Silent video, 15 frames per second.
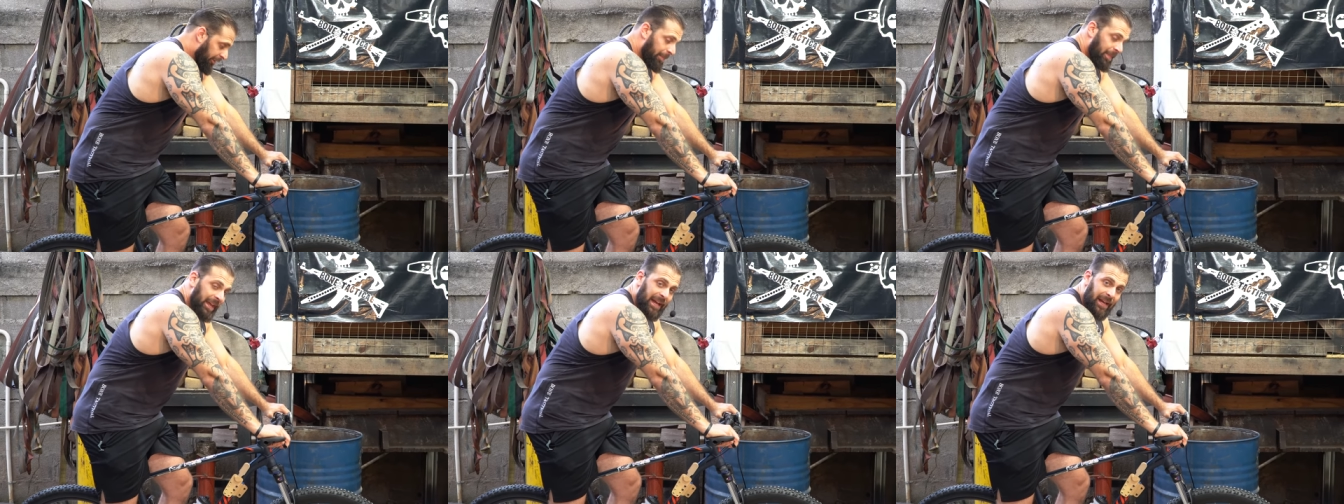
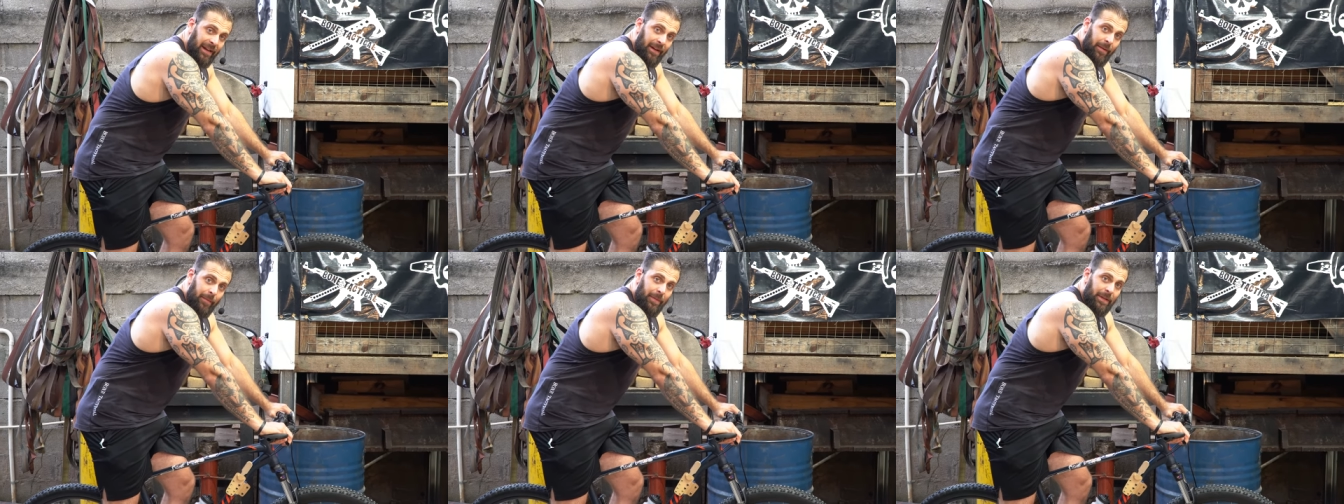from that,
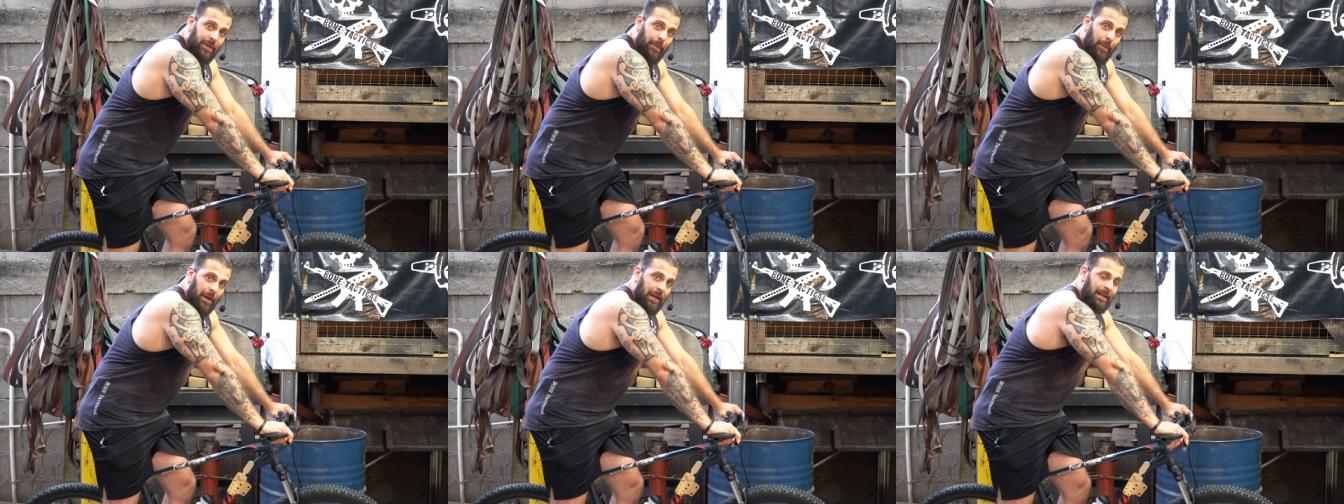
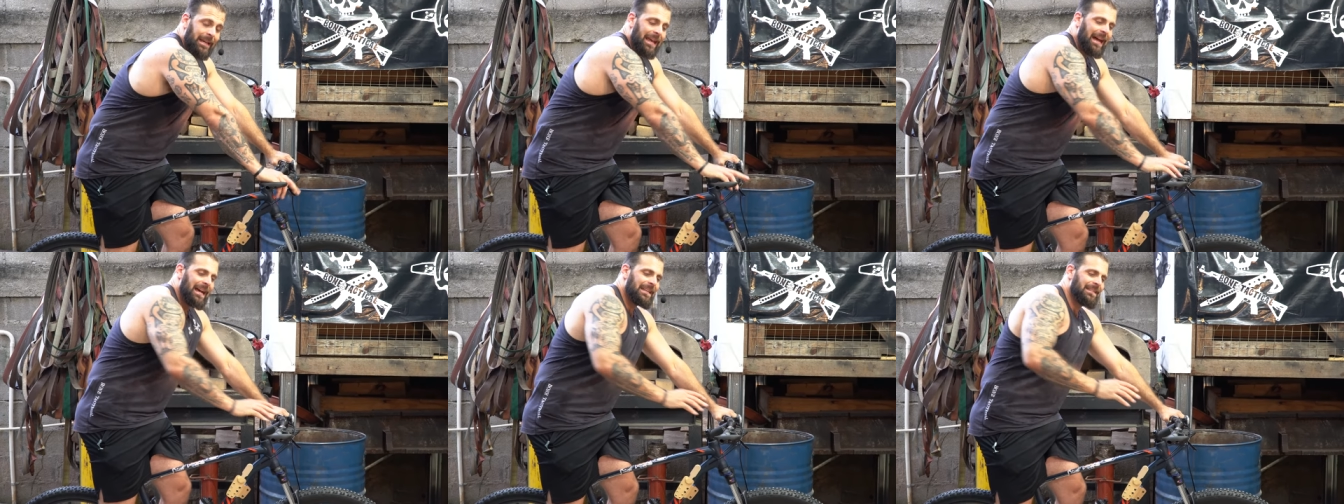
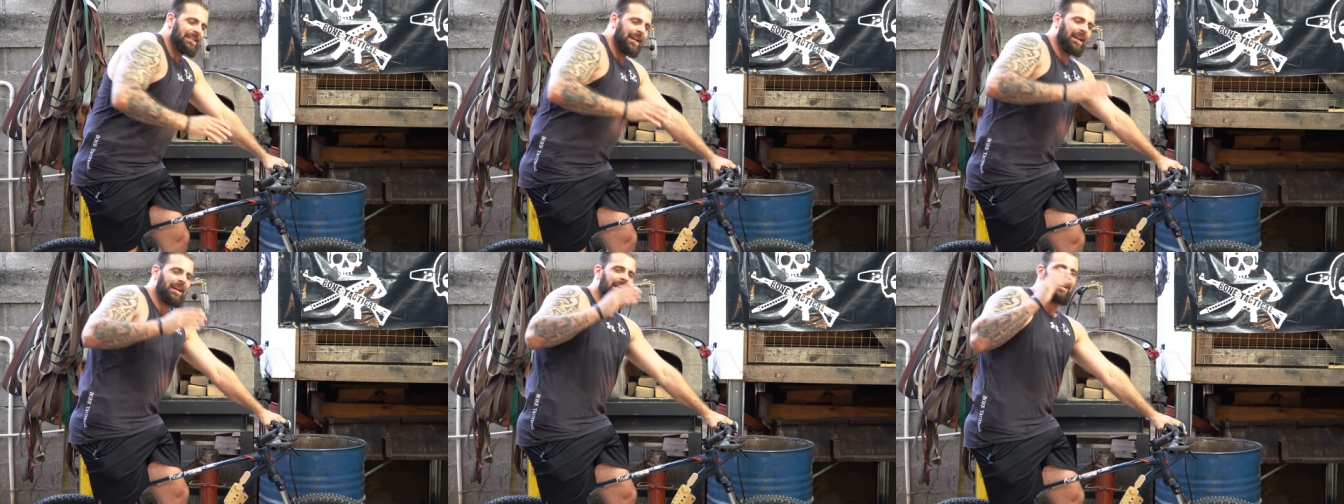guys,
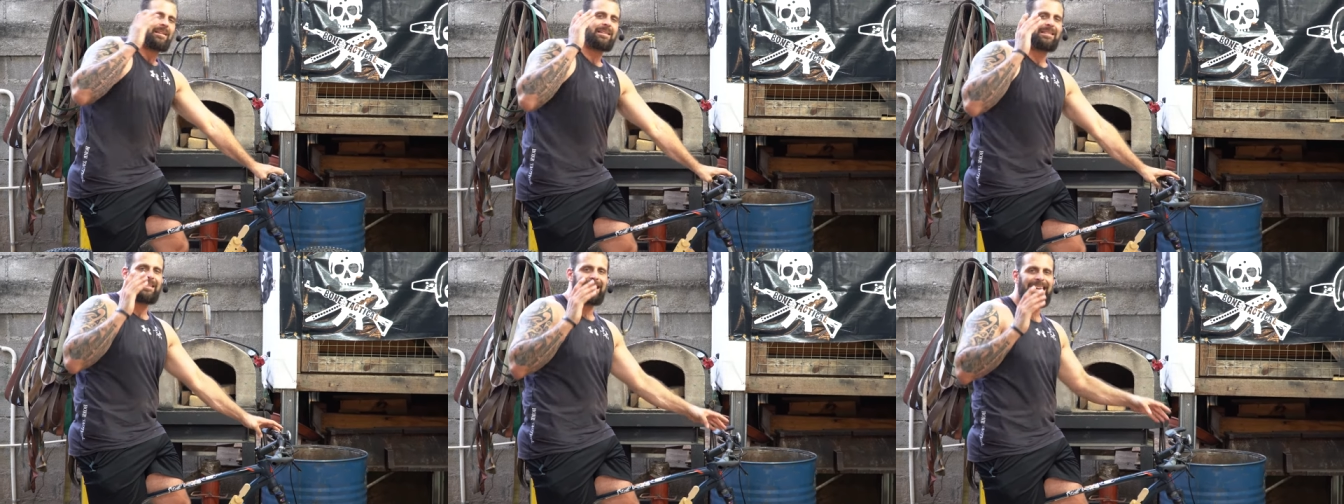
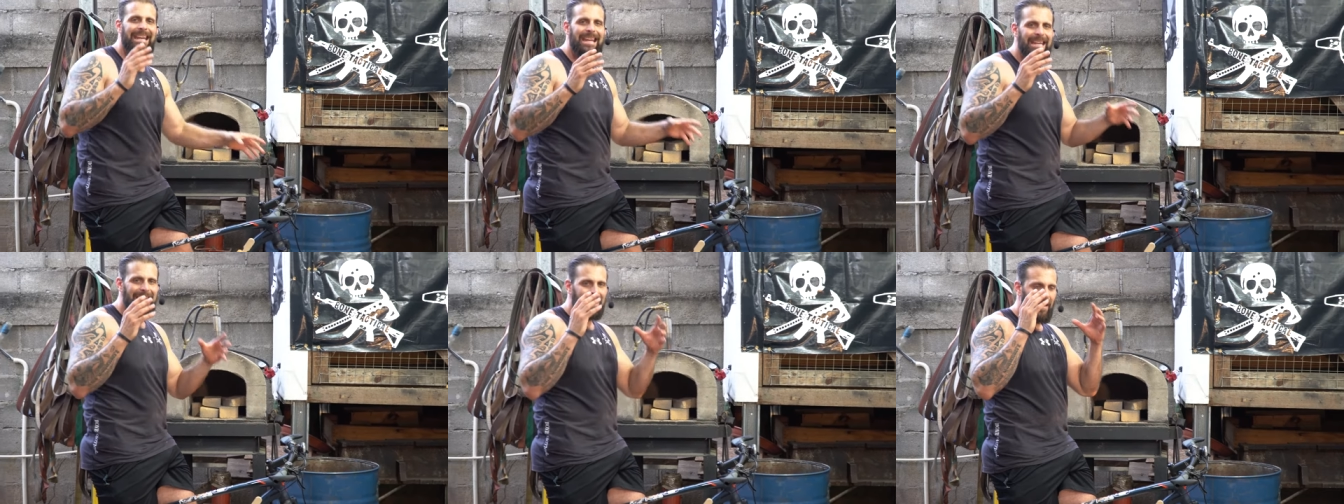
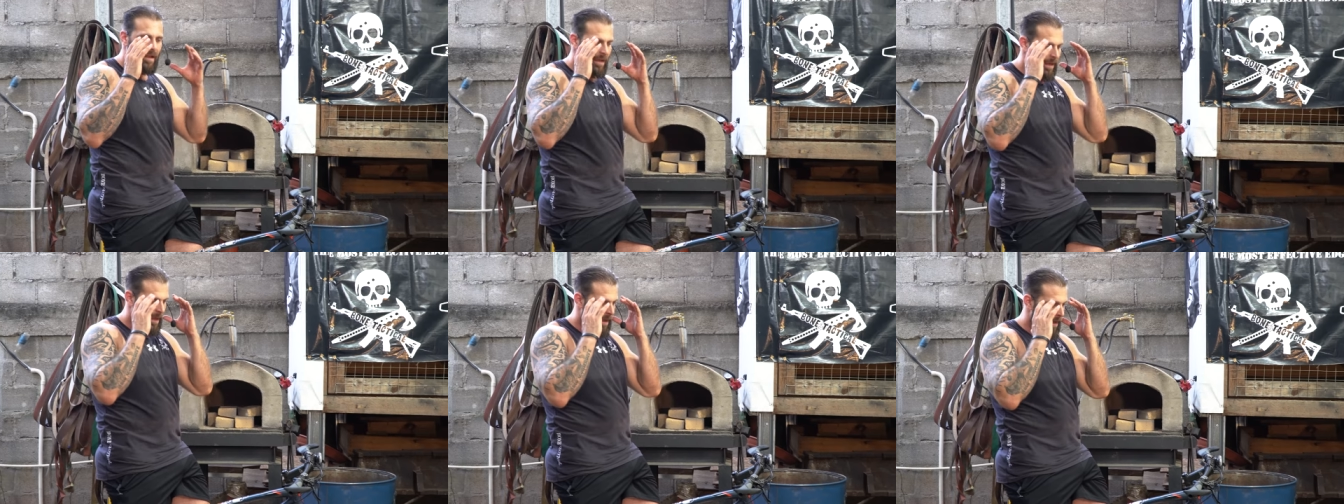stay
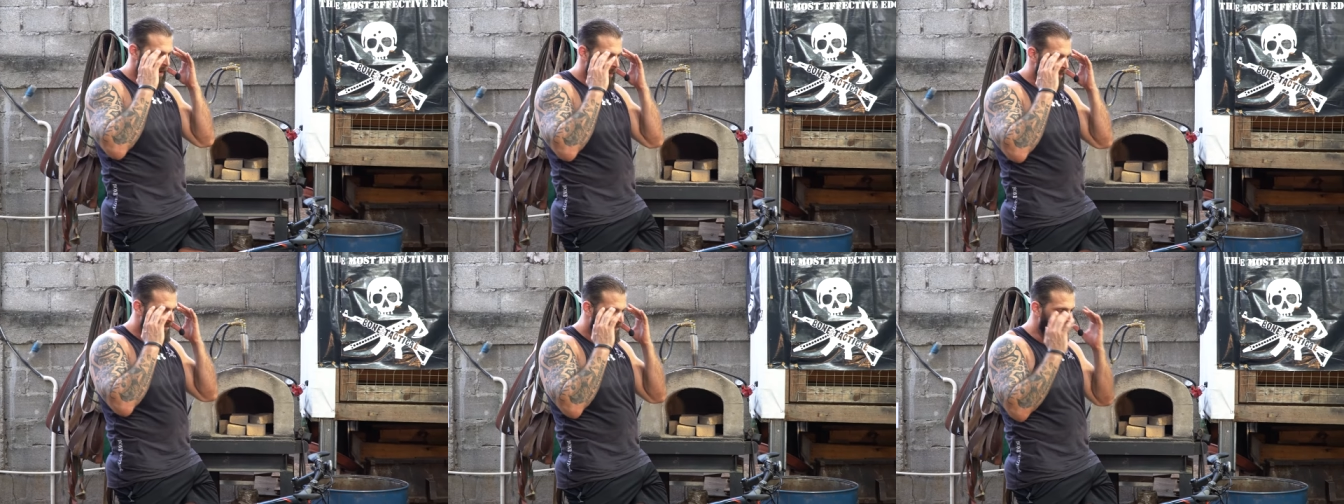
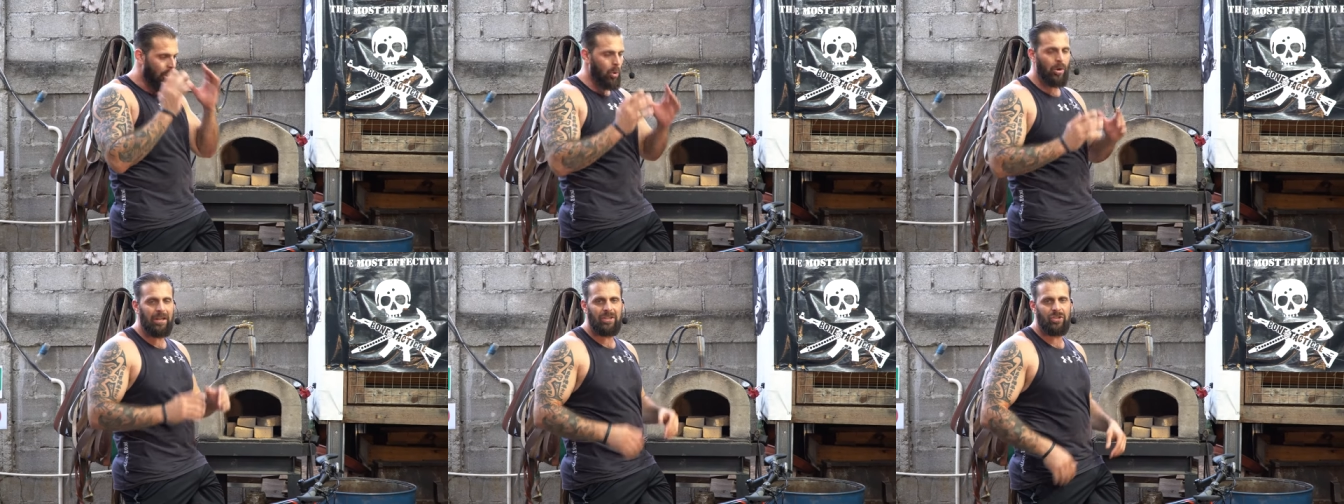
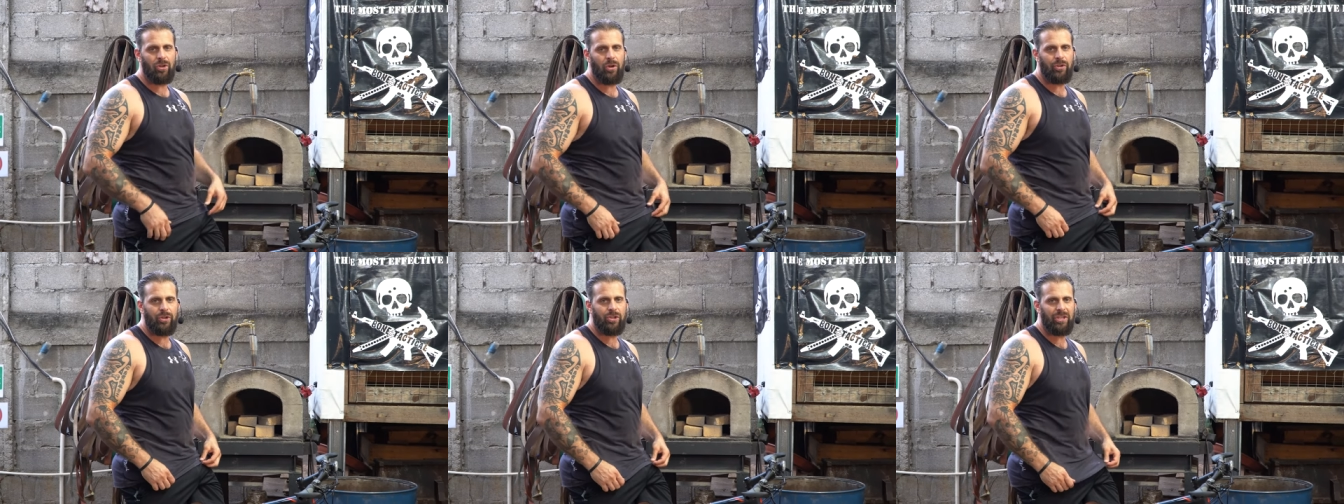focused
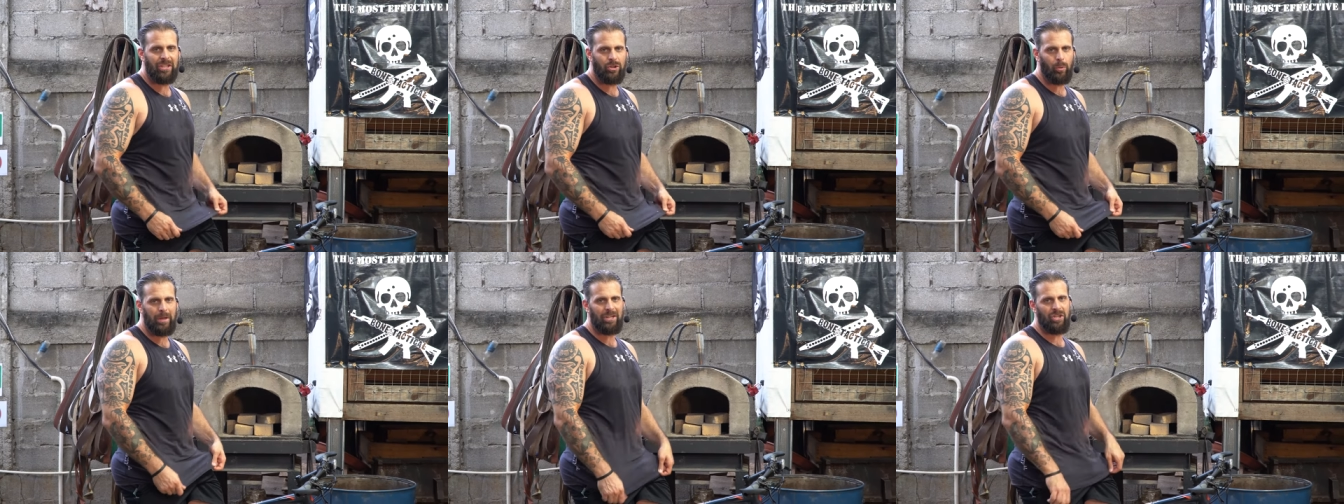on your
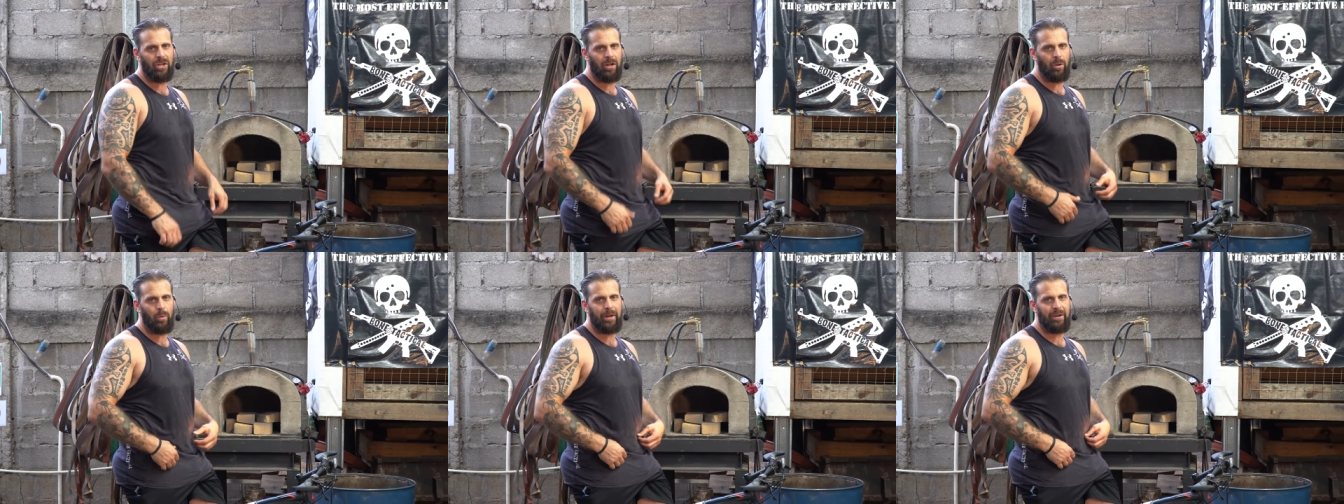
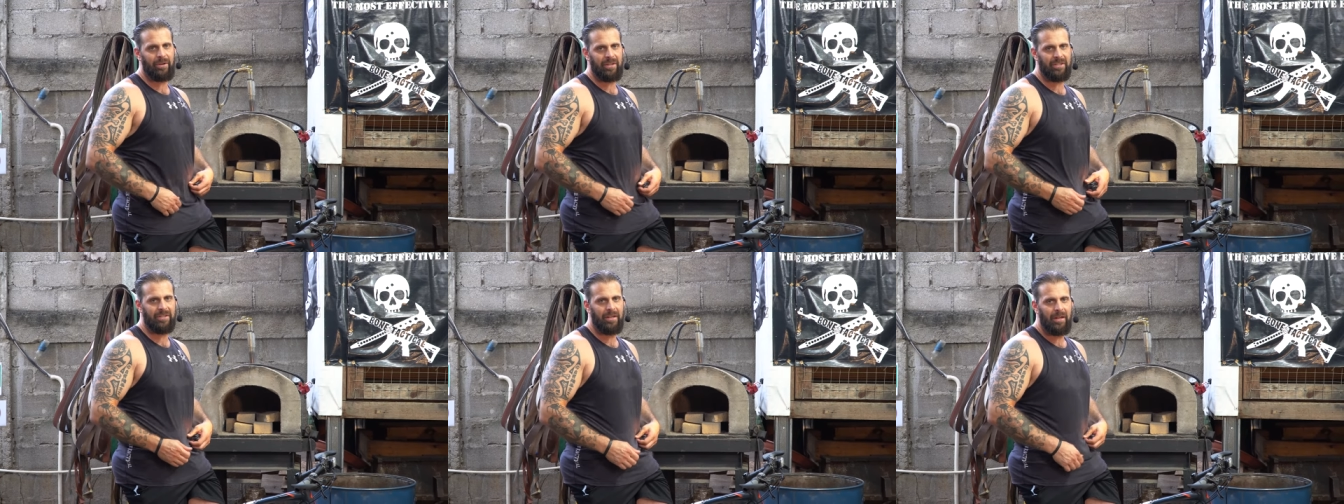situational
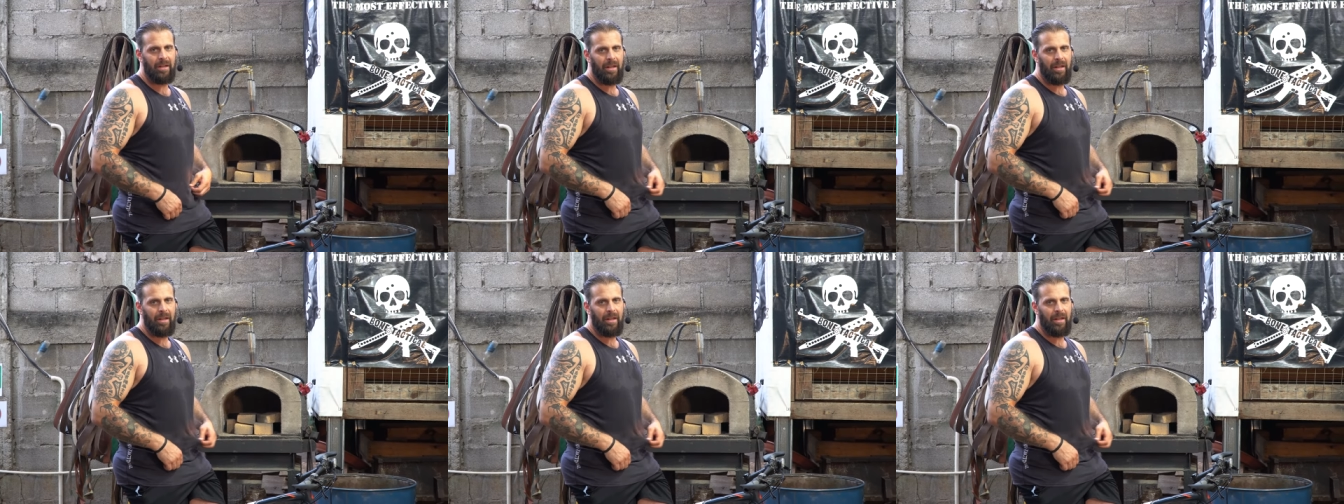awareness.